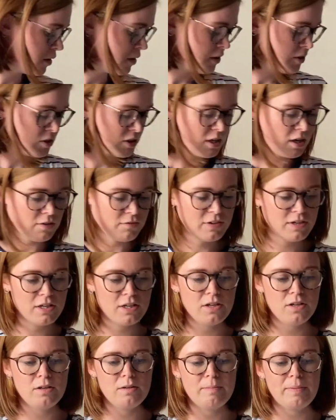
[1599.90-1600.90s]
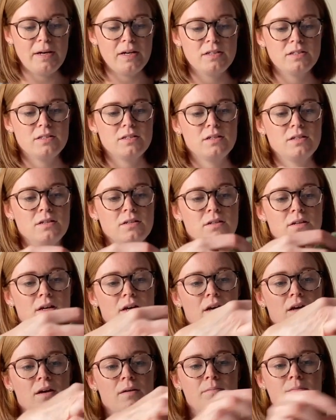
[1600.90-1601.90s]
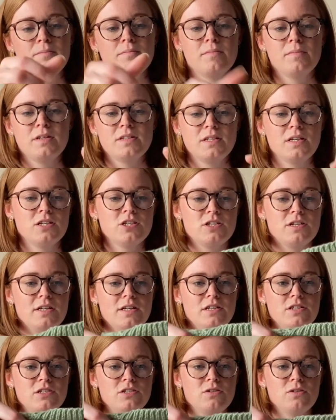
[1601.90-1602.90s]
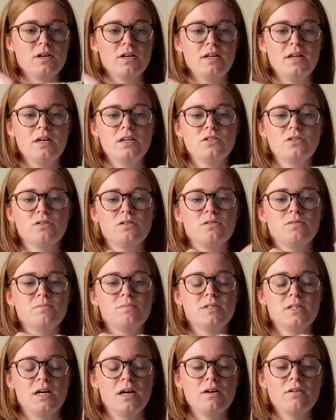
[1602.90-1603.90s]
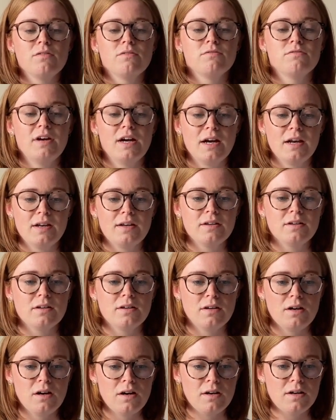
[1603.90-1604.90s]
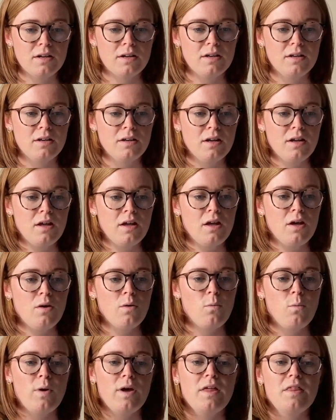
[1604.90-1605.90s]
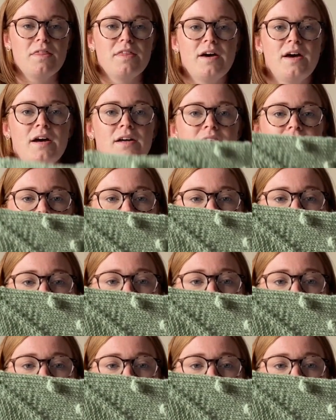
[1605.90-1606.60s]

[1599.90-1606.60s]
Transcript: So yeah, really cute pattern, essentially stockinette top down raglan cardigan with added